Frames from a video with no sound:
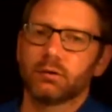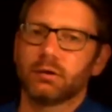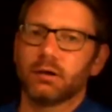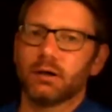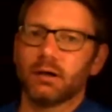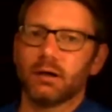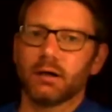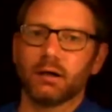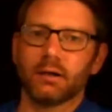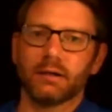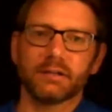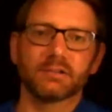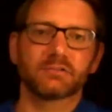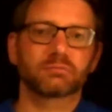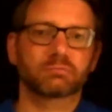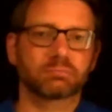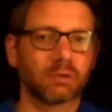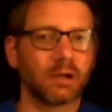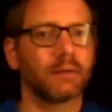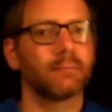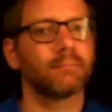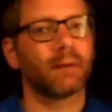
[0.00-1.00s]
is
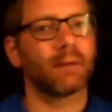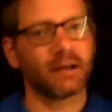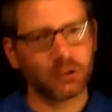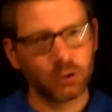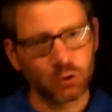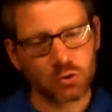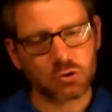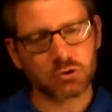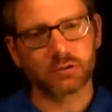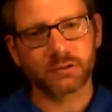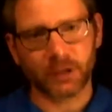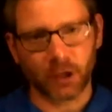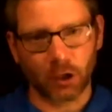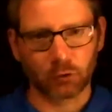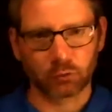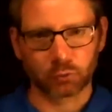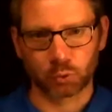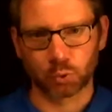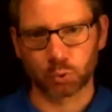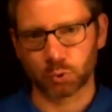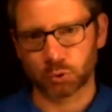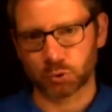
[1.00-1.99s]
run by usually a
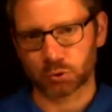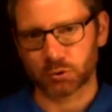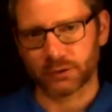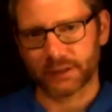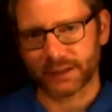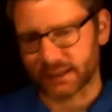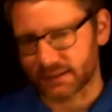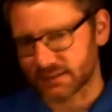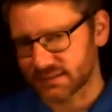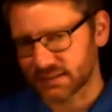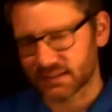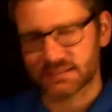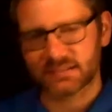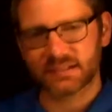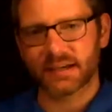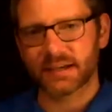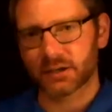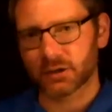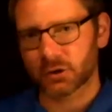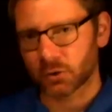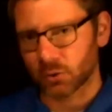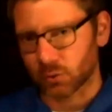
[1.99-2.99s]
ruler, like a
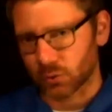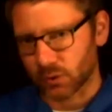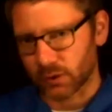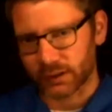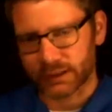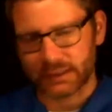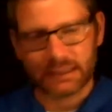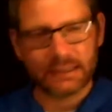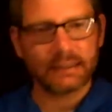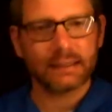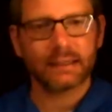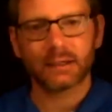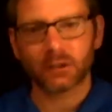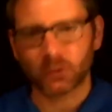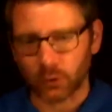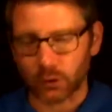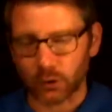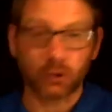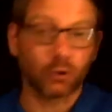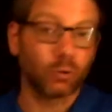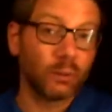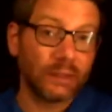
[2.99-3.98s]
dictator or a king
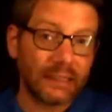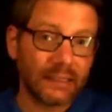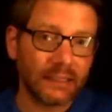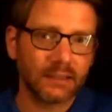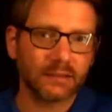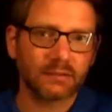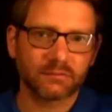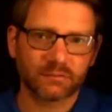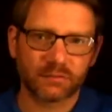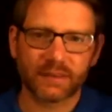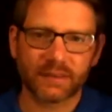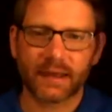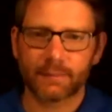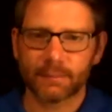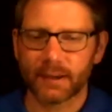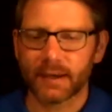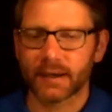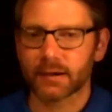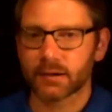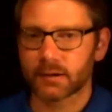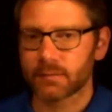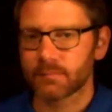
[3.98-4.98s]
or a queen for that
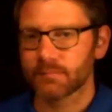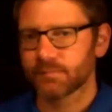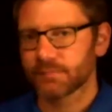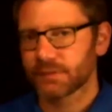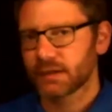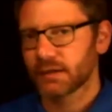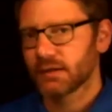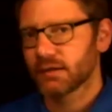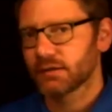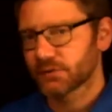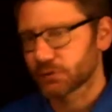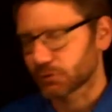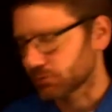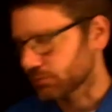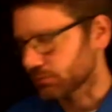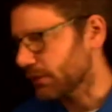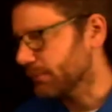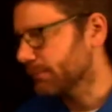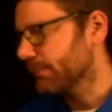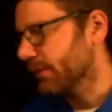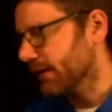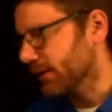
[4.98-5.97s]
matter. They're
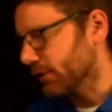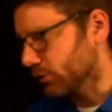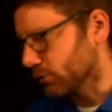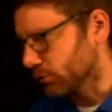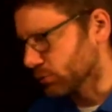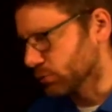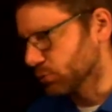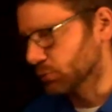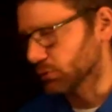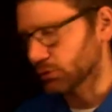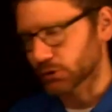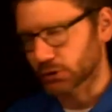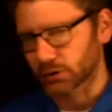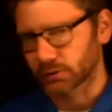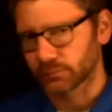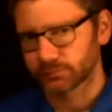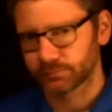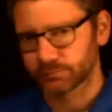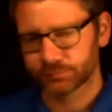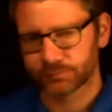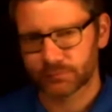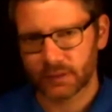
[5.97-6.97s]
run by a ruler.
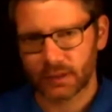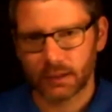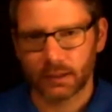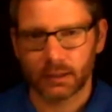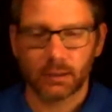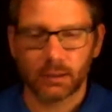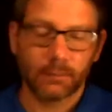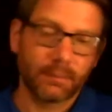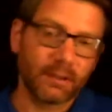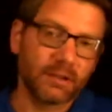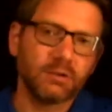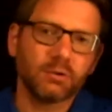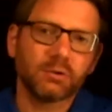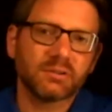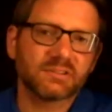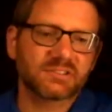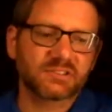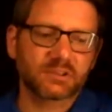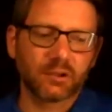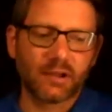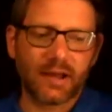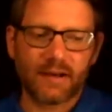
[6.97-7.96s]
But you can
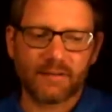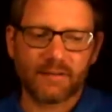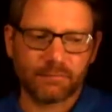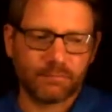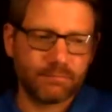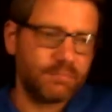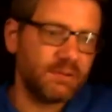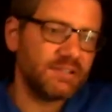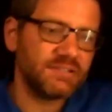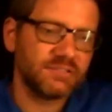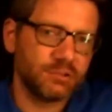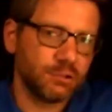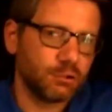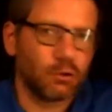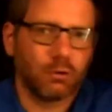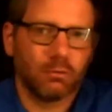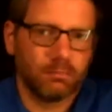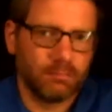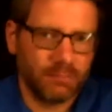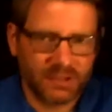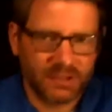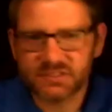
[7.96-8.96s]
still have your
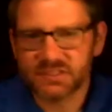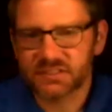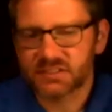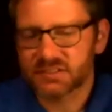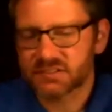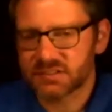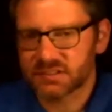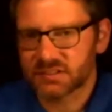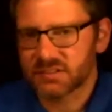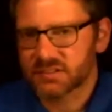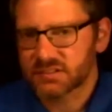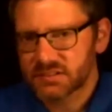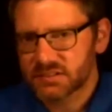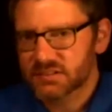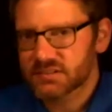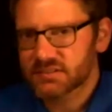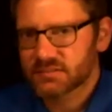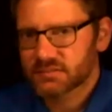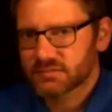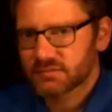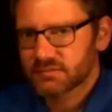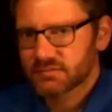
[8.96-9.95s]
own
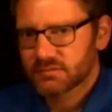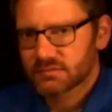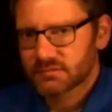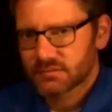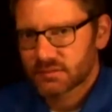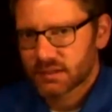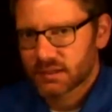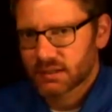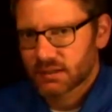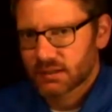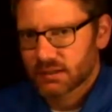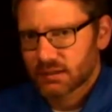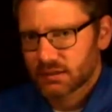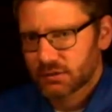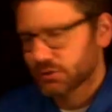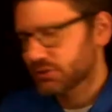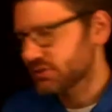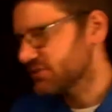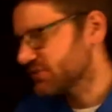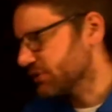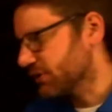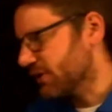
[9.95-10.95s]
businesses. You
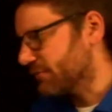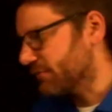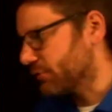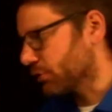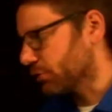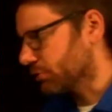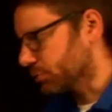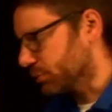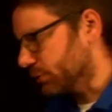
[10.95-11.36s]
can still have your own